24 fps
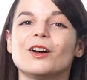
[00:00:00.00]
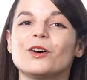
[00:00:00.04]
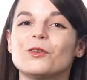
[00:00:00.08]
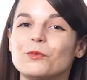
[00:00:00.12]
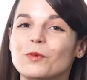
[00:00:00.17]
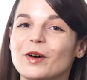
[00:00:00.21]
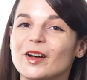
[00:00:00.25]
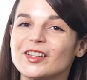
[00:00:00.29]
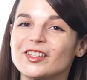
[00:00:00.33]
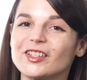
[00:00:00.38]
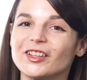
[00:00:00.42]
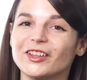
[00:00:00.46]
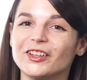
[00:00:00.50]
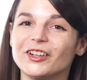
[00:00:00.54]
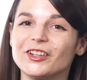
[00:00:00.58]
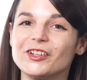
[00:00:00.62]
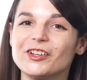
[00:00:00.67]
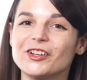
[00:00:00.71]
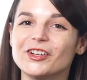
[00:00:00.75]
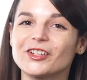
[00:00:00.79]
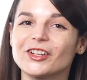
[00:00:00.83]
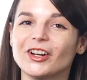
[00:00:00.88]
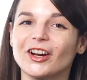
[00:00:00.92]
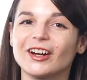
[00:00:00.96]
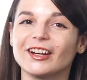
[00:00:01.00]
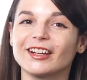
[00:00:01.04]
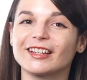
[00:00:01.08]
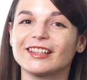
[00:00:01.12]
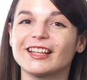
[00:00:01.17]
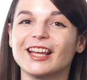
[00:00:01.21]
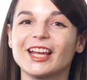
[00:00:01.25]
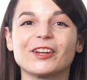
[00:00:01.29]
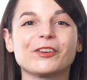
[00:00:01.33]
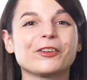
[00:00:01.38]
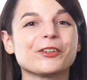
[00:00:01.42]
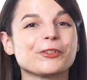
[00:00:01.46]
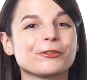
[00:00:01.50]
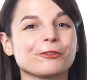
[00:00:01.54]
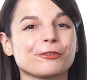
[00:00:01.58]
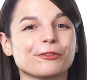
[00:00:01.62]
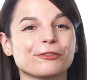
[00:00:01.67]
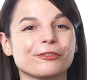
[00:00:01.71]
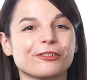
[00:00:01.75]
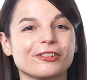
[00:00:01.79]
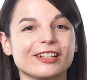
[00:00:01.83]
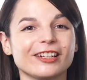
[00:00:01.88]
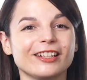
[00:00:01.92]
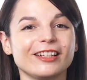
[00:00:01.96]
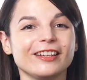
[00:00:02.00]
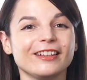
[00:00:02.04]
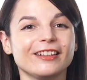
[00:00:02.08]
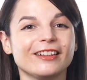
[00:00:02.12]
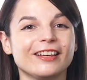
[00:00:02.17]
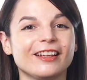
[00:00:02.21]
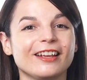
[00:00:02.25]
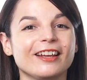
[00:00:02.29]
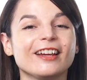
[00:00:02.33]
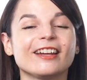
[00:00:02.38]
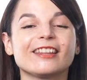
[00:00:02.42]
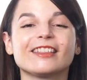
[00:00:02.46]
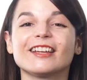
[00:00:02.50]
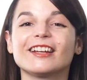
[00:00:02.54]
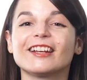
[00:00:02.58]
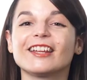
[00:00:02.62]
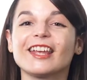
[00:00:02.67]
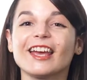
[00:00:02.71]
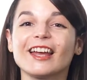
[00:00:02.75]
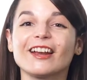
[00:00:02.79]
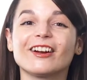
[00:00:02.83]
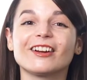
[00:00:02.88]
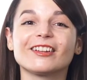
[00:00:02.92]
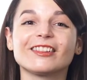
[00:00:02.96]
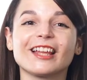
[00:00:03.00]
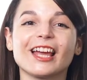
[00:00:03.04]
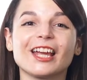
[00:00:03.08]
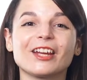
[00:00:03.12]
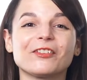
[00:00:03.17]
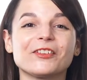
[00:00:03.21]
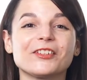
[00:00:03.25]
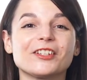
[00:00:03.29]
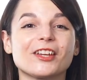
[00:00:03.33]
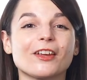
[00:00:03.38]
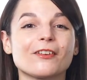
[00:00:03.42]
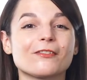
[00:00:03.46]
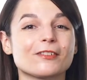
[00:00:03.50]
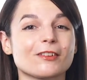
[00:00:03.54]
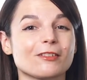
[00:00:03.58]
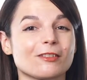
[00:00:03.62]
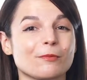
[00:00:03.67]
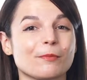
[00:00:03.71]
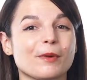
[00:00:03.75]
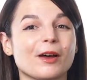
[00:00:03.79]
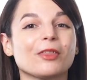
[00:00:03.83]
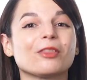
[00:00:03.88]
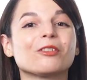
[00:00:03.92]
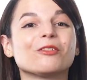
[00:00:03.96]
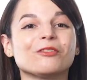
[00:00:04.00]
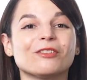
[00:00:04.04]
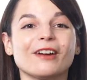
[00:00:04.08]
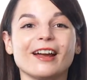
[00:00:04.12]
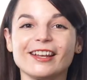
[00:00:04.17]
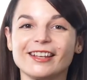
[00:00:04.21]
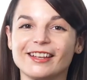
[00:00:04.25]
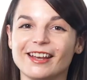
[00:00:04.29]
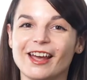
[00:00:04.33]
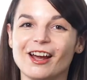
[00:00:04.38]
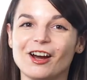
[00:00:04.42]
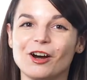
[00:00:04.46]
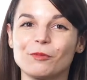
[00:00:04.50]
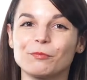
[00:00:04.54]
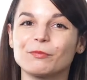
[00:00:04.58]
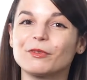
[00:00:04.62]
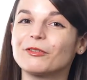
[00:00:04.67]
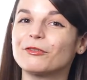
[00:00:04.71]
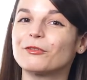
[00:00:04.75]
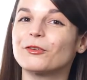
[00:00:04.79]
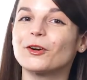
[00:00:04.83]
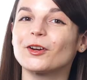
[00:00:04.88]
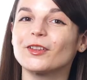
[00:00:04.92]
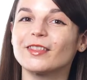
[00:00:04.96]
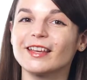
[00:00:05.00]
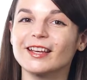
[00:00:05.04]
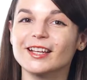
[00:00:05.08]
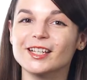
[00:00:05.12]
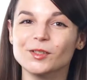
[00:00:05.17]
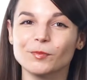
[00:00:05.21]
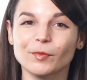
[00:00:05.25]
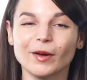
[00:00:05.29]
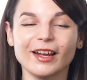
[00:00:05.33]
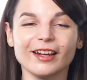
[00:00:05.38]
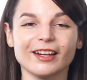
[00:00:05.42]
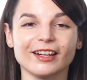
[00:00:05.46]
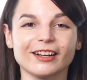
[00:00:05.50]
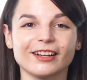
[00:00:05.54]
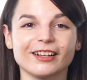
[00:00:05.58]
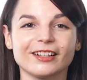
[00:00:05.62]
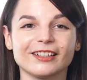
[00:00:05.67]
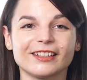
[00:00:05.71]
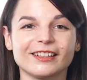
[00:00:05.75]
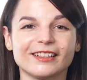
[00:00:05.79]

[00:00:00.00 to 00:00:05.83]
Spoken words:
Want to learn your target language for free? Then get our language gifts of the month right now, before they expire.